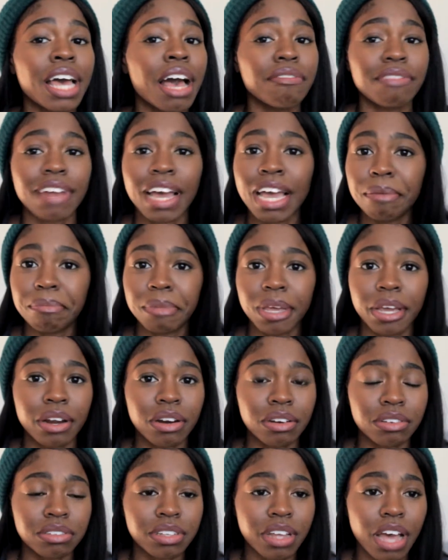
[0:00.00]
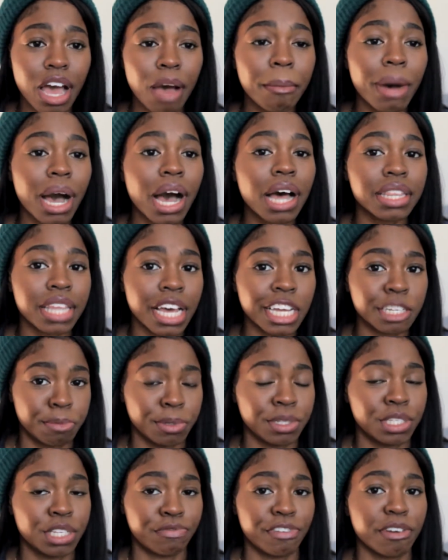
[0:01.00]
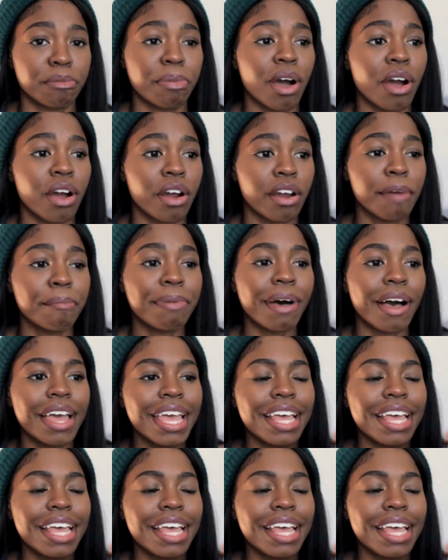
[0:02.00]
have nightmares about that specific part, about